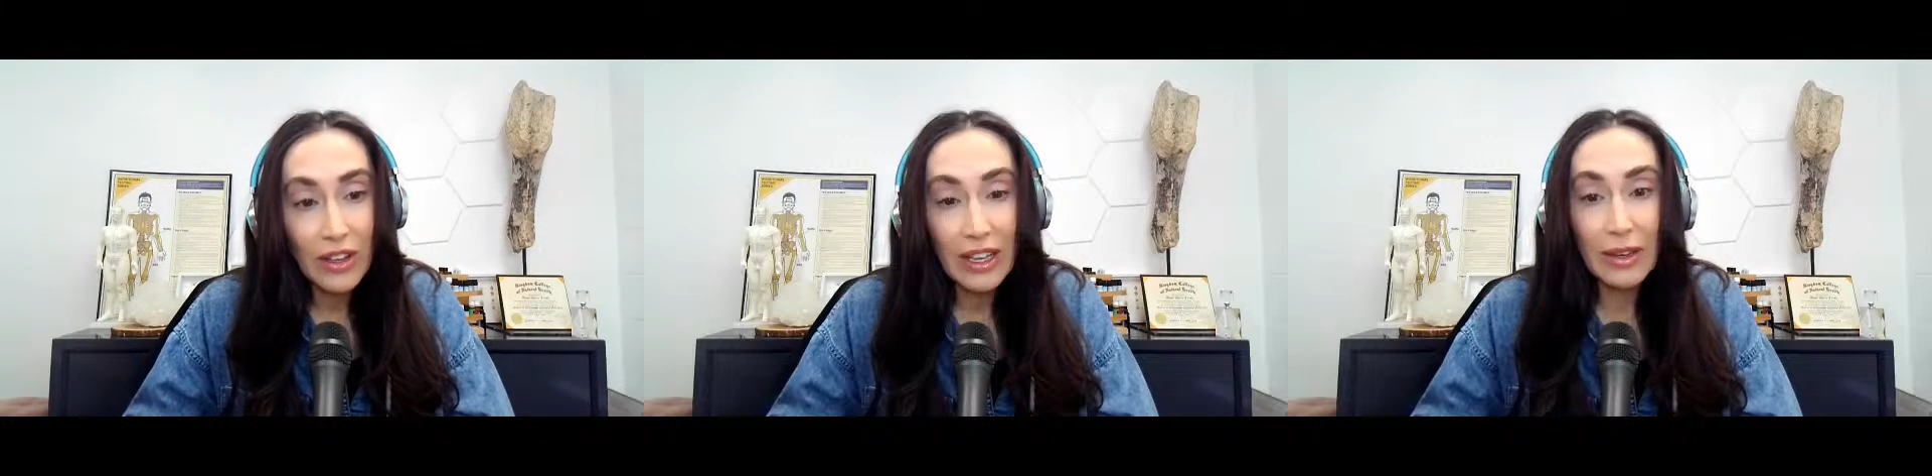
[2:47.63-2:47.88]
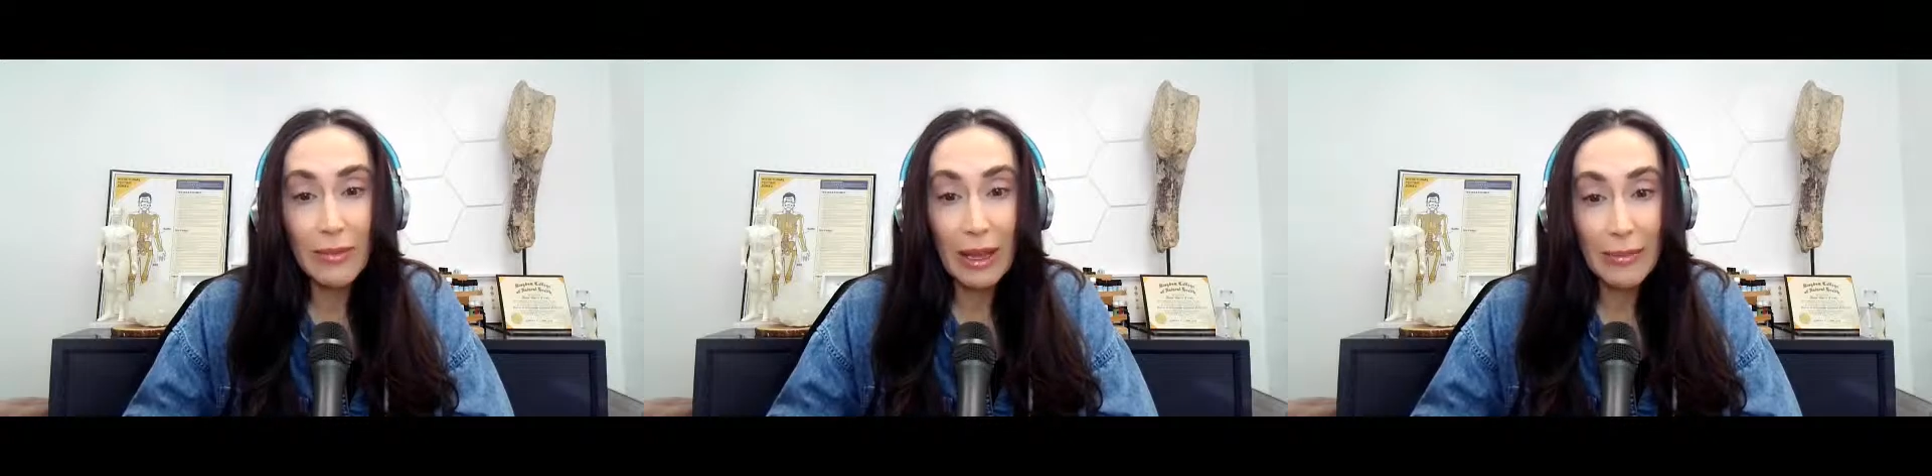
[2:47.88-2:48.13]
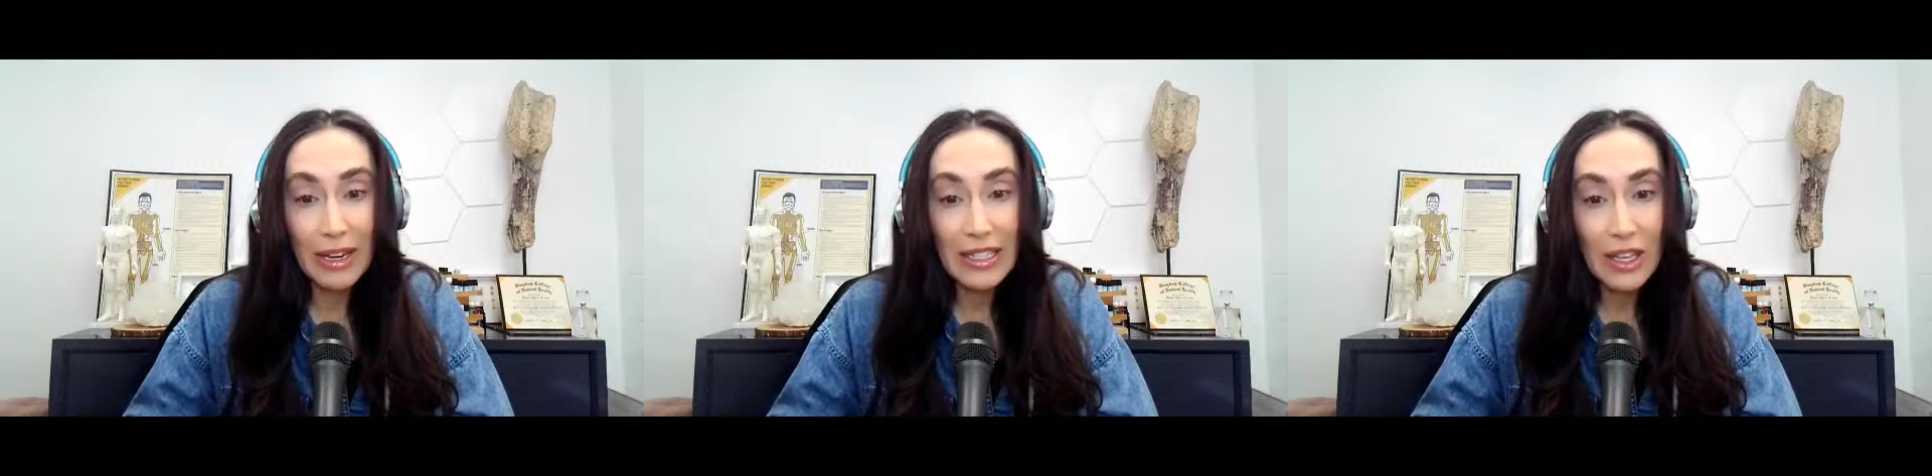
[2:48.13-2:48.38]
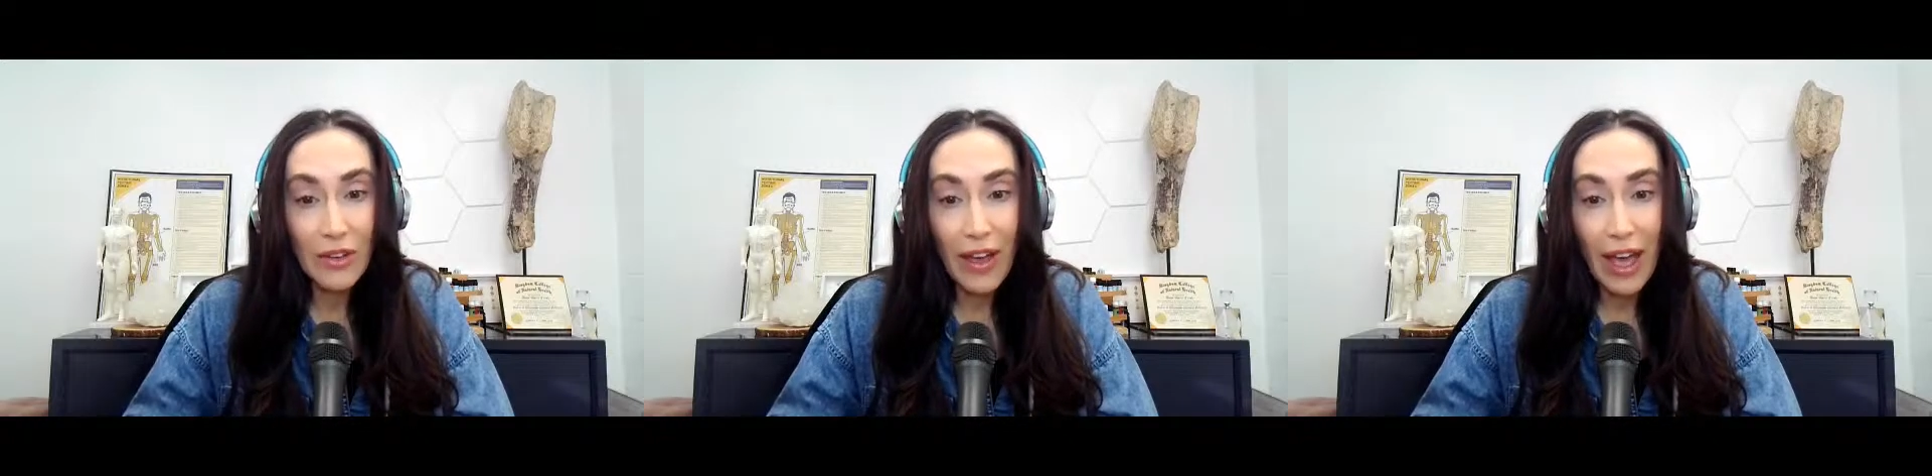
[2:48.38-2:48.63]
and make
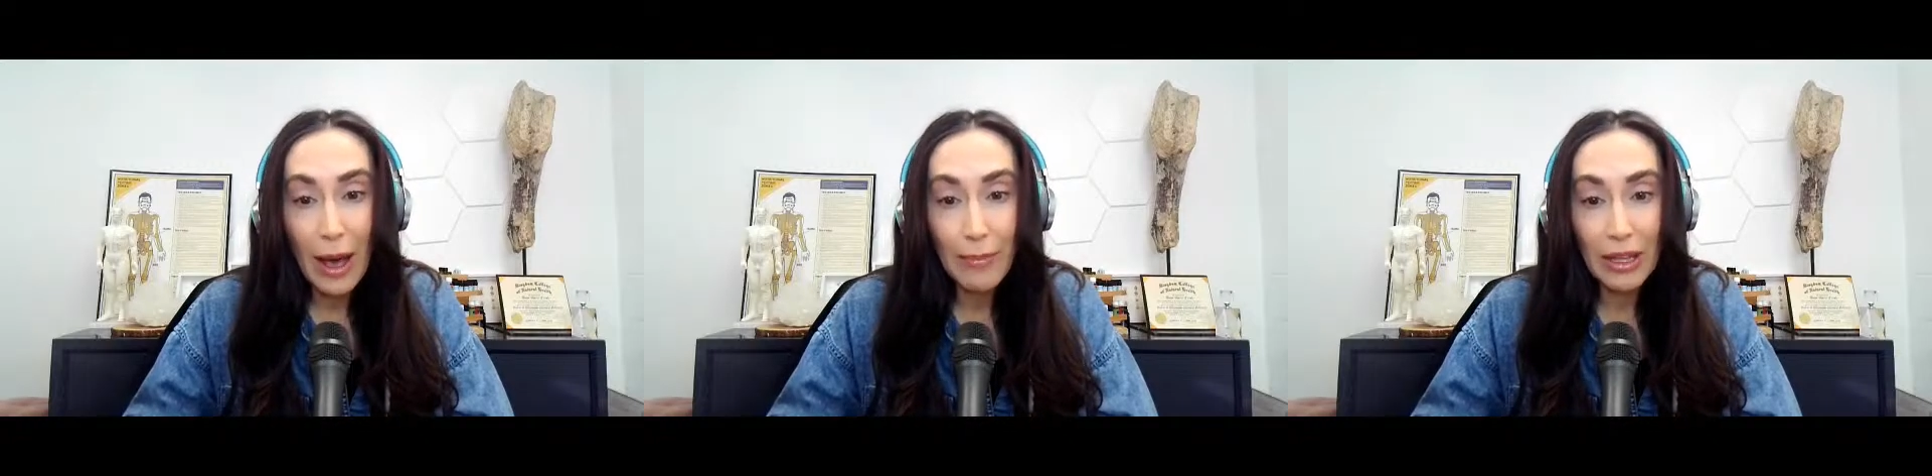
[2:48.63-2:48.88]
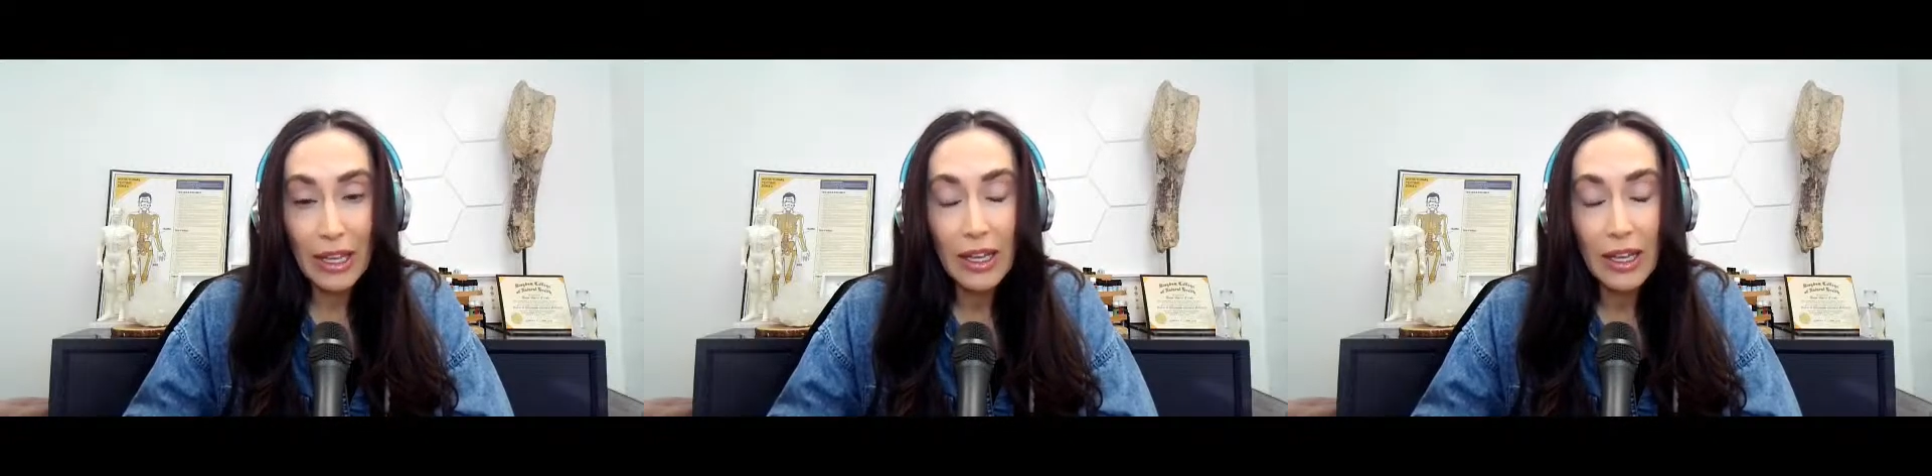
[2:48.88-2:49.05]
myself happy,